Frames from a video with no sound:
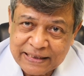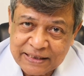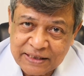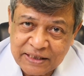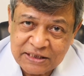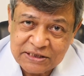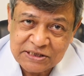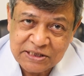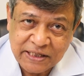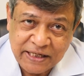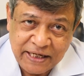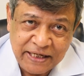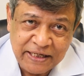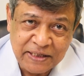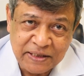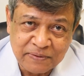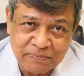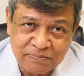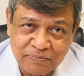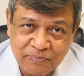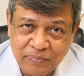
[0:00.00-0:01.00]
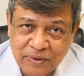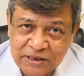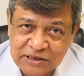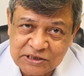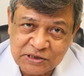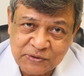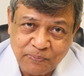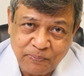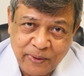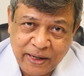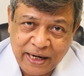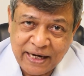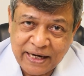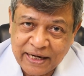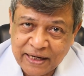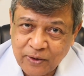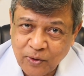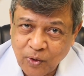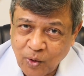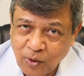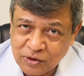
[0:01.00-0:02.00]
This kingdom spread
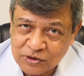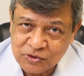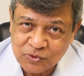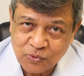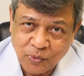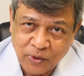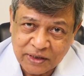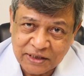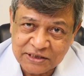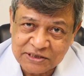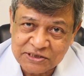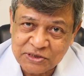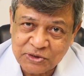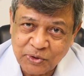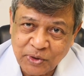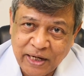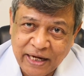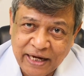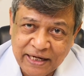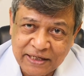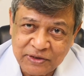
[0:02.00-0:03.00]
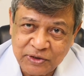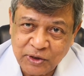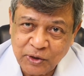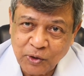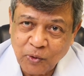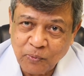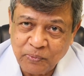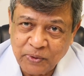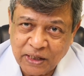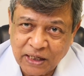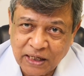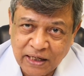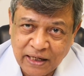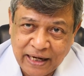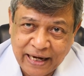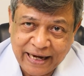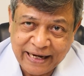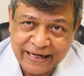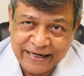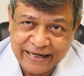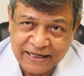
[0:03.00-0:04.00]
across what is today Ethiopia
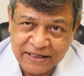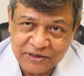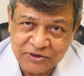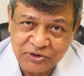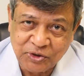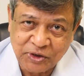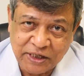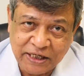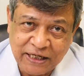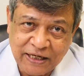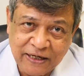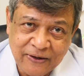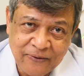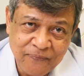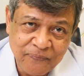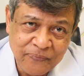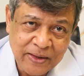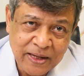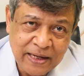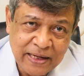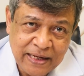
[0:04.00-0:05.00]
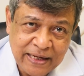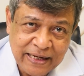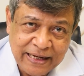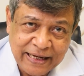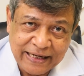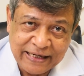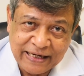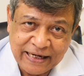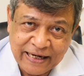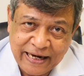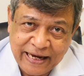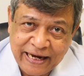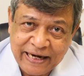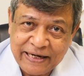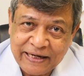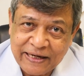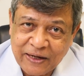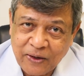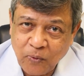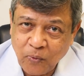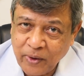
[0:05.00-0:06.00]
and Eritrea in an
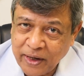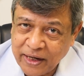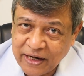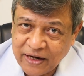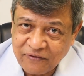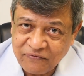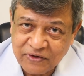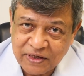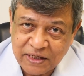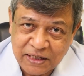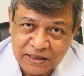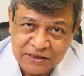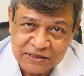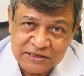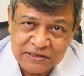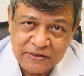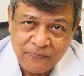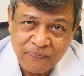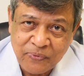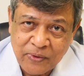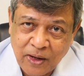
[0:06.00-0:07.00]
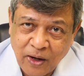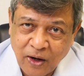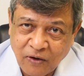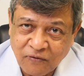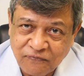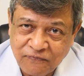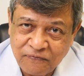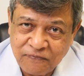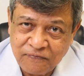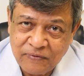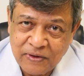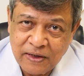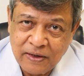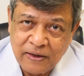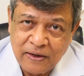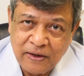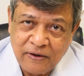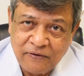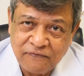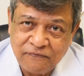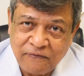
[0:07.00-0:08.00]
area where evidence of
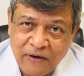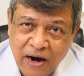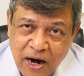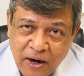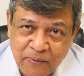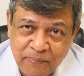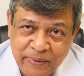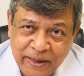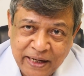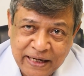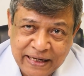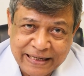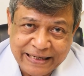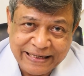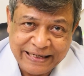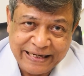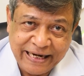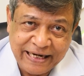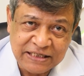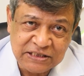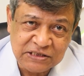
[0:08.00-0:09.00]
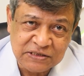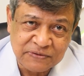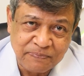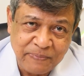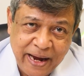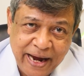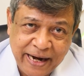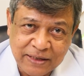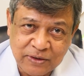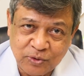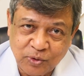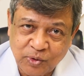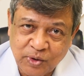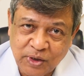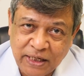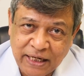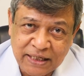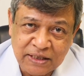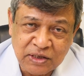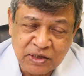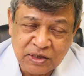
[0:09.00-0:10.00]
farming dates back to
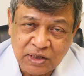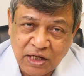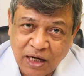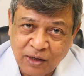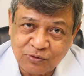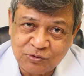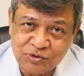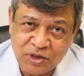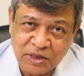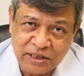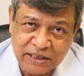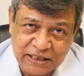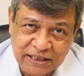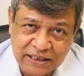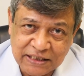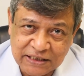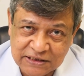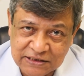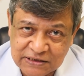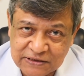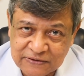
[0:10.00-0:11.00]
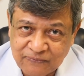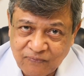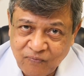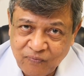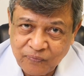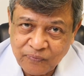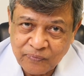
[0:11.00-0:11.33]
10,000 years.